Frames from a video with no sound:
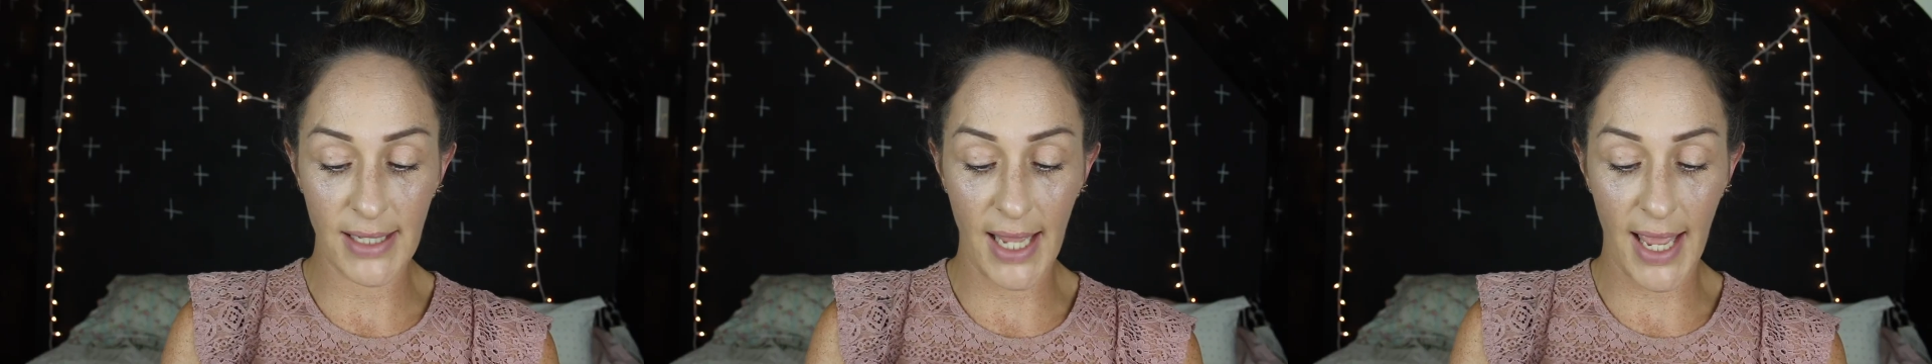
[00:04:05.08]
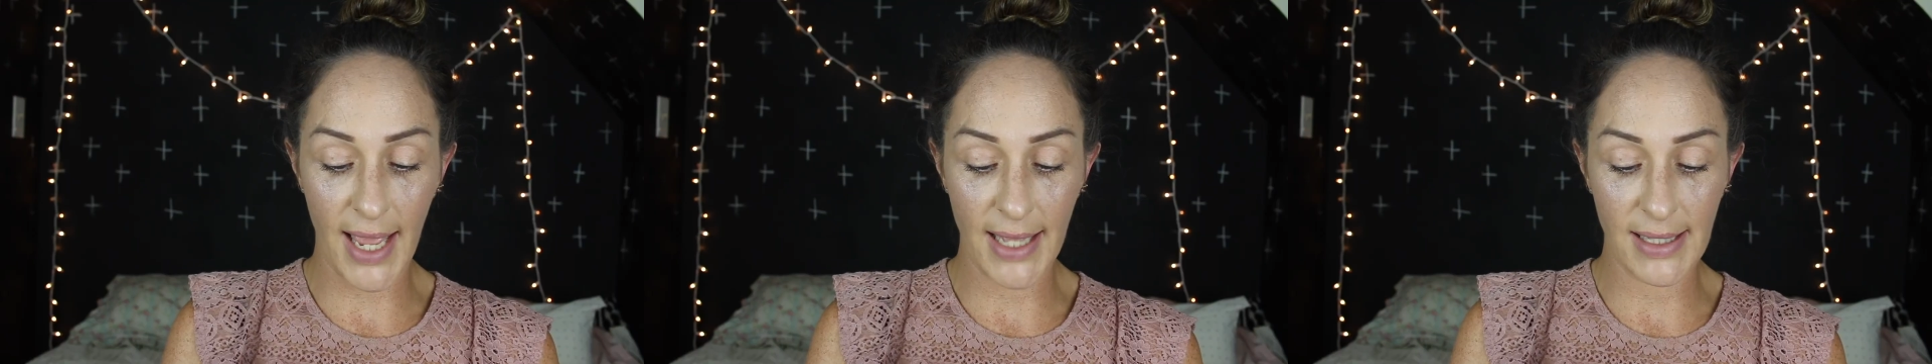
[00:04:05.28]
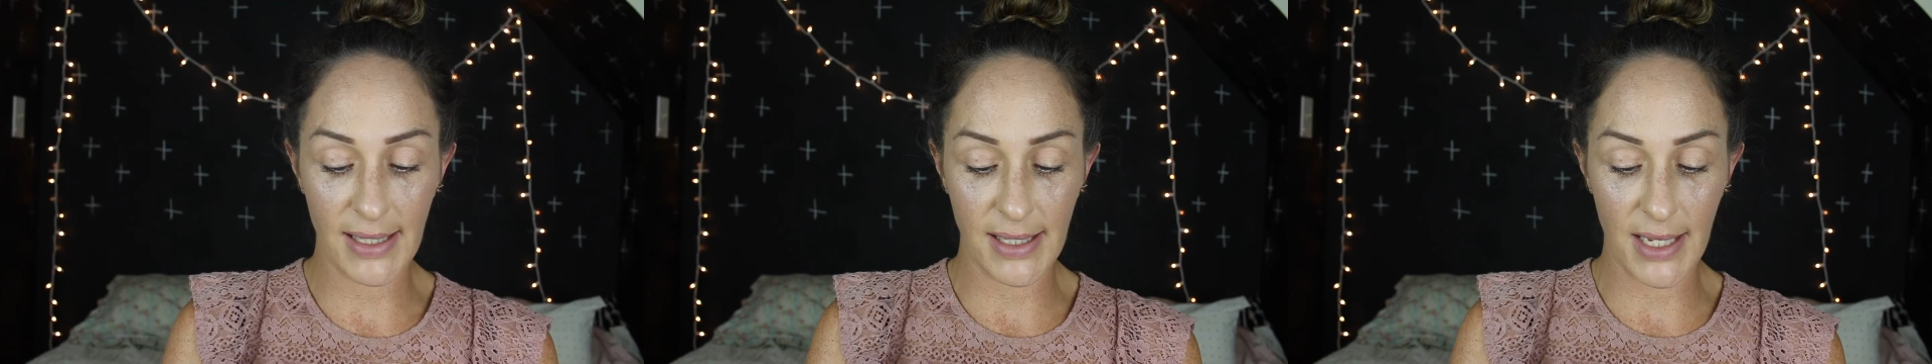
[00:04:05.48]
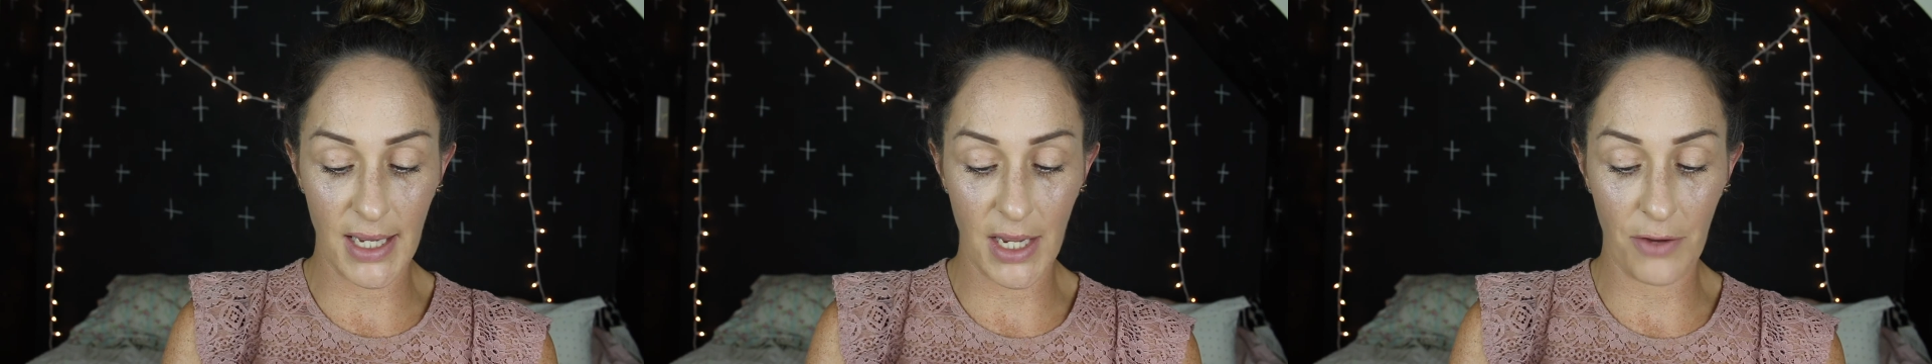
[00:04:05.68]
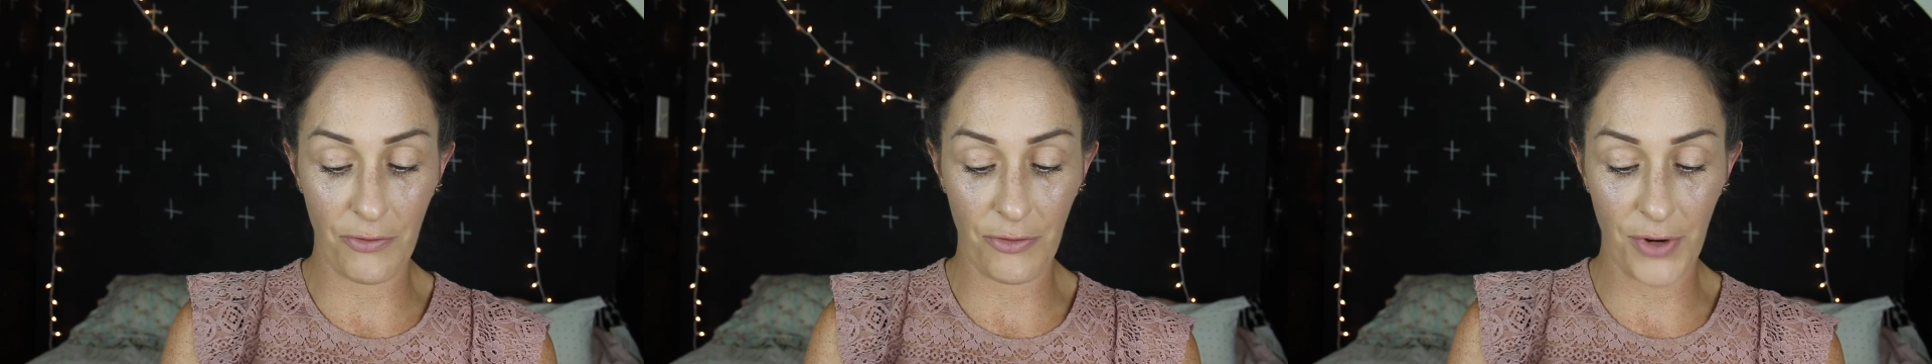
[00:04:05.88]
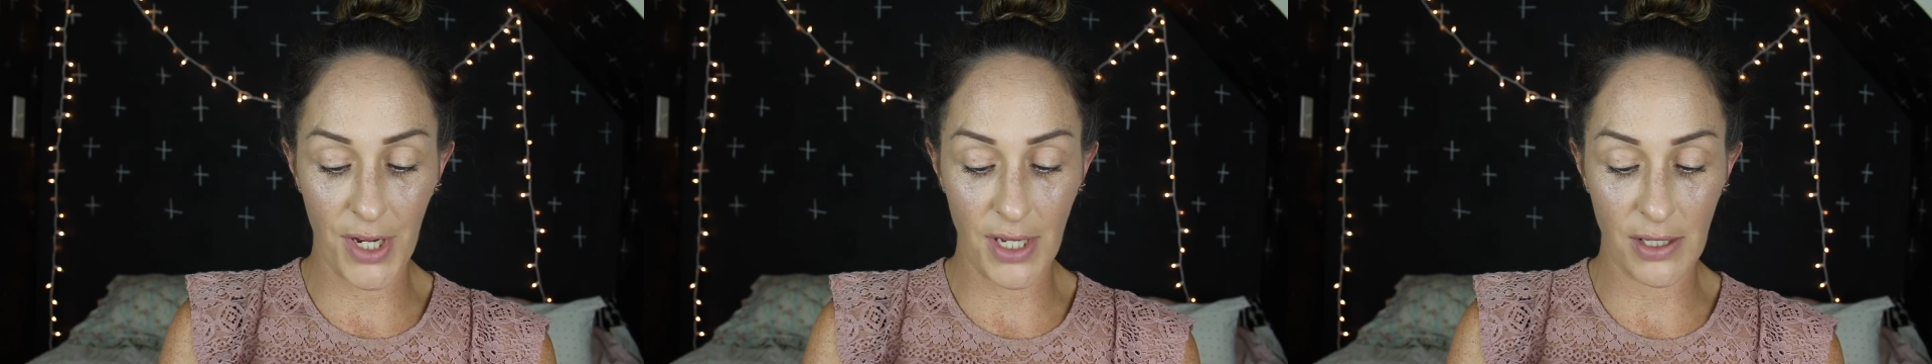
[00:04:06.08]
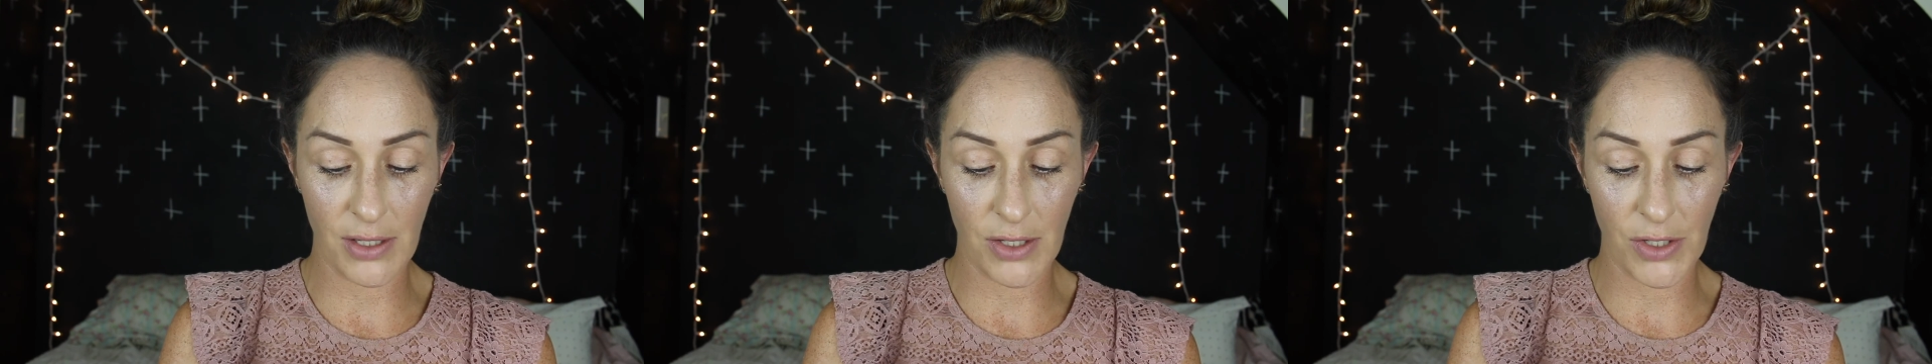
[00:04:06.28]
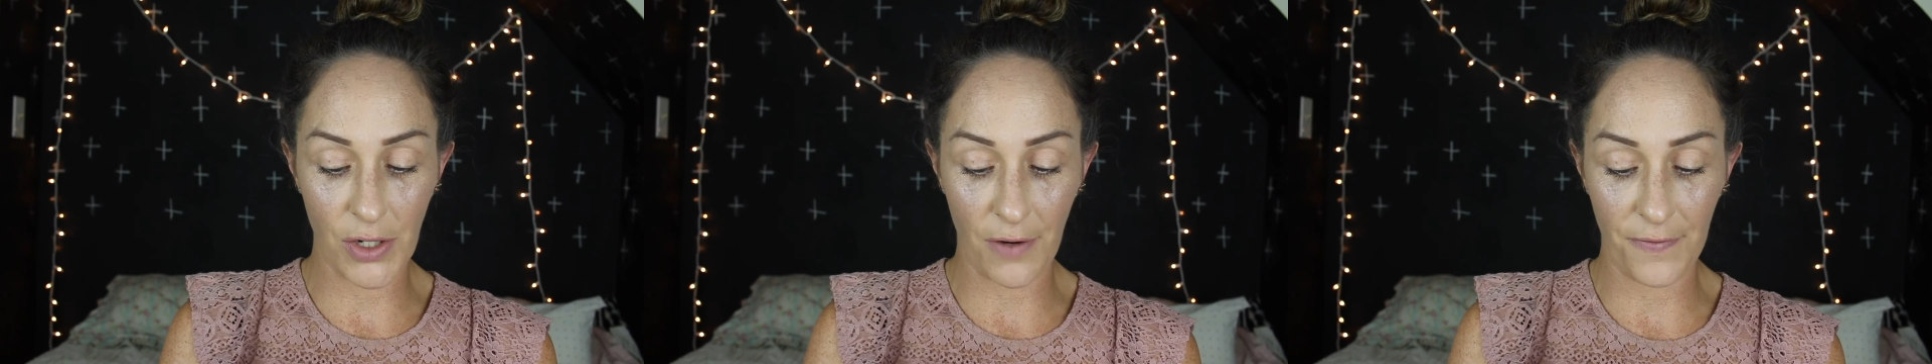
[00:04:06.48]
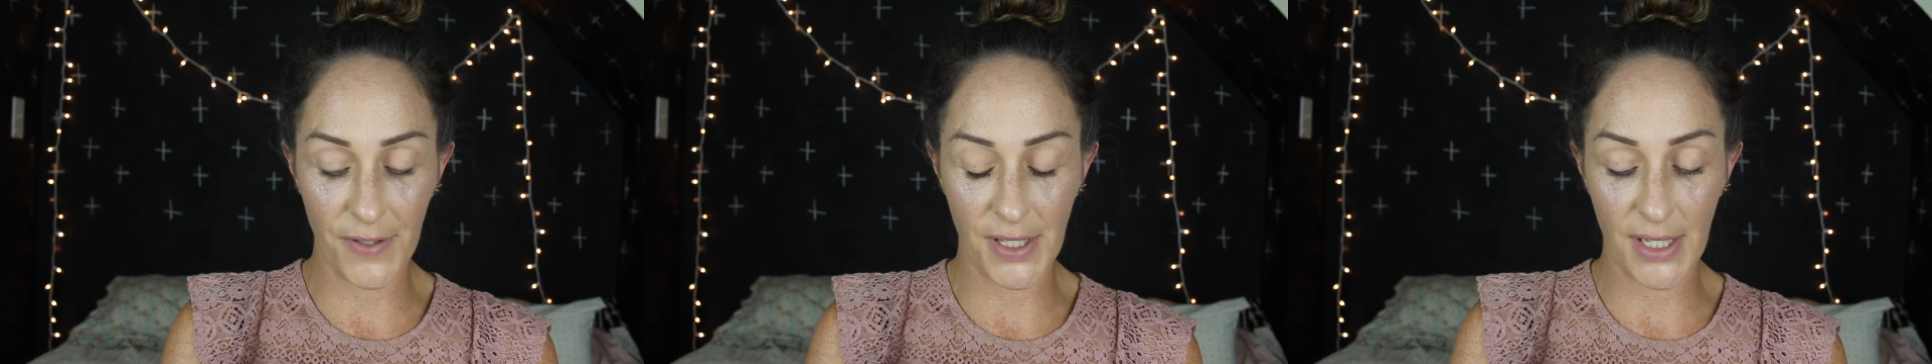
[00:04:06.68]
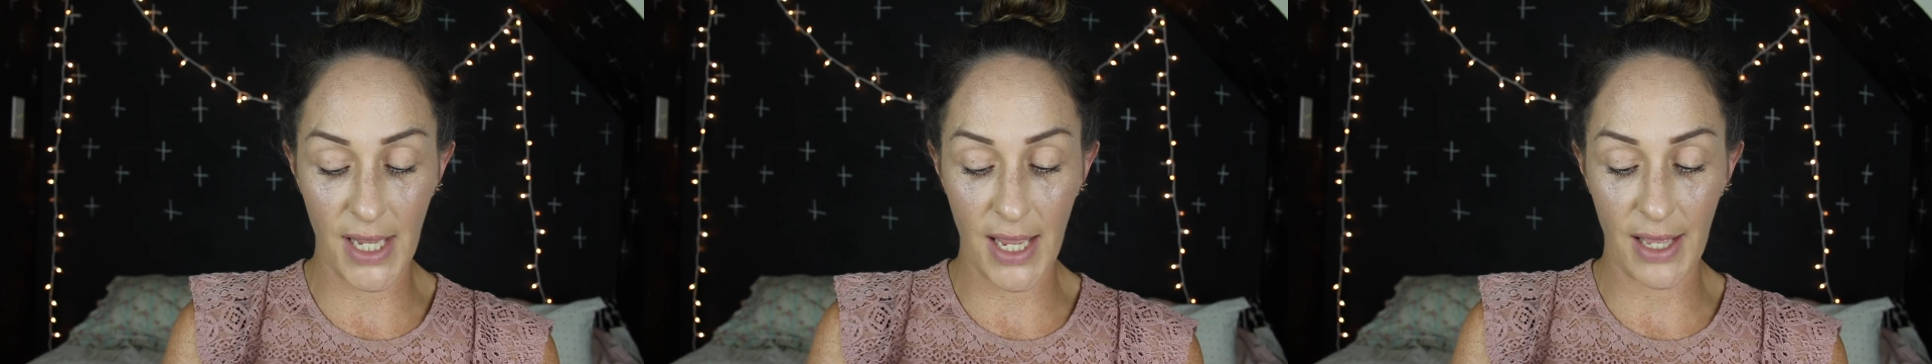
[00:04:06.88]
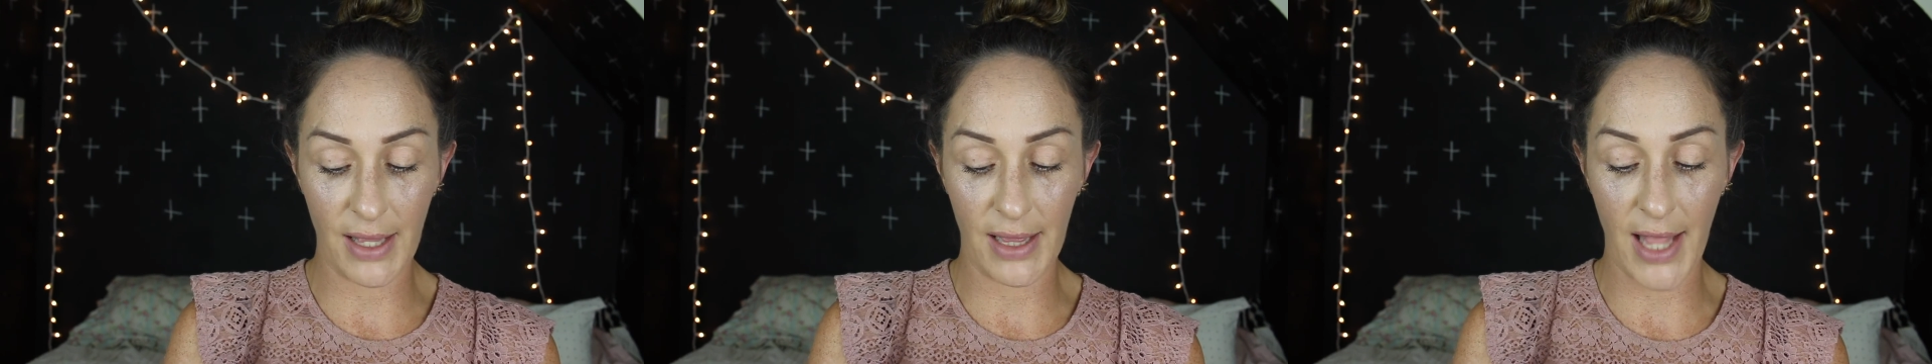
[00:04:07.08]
Tansy Resurfacing